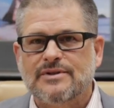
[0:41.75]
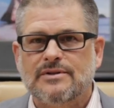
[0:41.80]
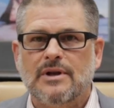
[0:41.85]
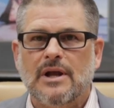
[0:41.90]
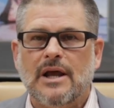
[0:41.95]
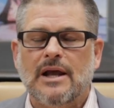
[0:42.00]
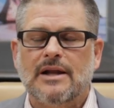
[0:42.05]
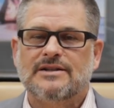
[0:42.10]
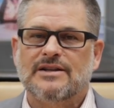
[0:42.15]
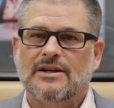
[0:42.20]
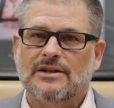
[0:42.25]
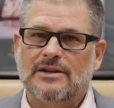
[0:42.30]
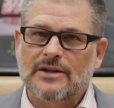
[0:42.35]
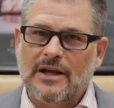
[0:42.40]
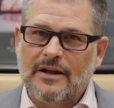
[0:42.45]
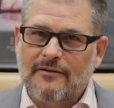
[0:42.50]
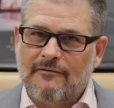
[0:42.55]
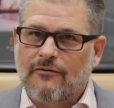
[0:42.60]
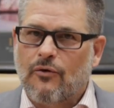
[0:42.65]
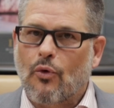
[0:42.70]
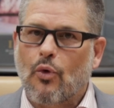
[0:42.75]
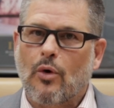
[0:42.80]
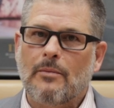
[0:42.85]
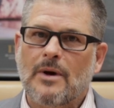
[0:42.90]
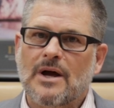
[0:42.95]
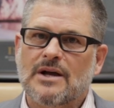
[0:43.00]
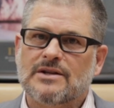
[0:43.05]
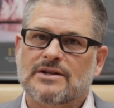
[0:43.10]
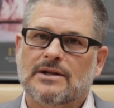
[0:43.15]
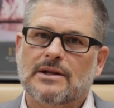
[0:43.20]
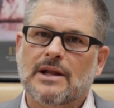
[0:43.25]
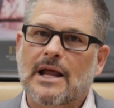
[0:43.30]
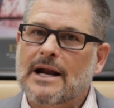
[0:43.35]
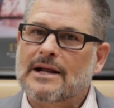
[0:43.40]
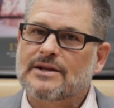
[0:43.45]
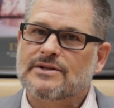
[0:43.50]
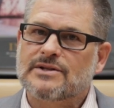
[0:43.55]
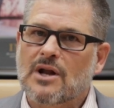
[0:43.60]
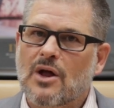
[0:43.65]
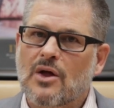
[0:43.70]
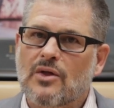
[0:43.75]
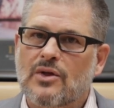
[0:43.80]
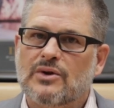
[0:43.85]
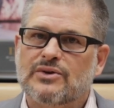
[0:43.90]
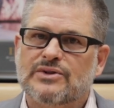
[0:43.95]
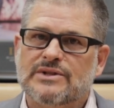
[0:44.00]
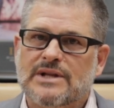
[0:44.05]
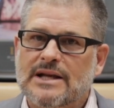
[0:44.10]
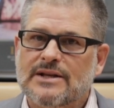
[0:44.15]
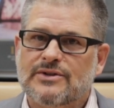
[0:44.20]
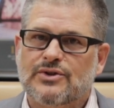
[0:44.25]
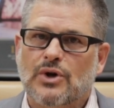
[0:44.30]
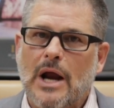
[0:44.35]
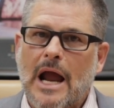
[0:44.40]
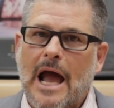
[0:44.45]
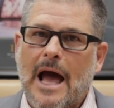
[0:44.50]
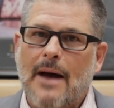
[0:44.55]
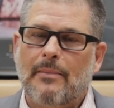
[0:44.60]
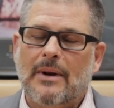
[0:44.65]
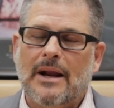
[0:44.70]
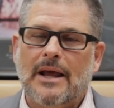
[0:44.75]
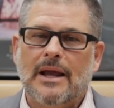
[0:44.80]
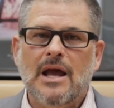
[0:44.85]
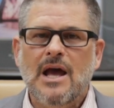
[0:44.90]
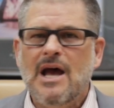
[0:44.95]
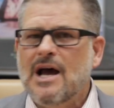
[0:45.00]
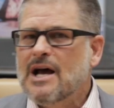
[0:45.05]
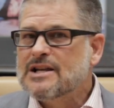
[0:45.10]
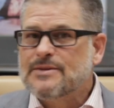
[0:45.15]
and to inform us and let us know those things are happening.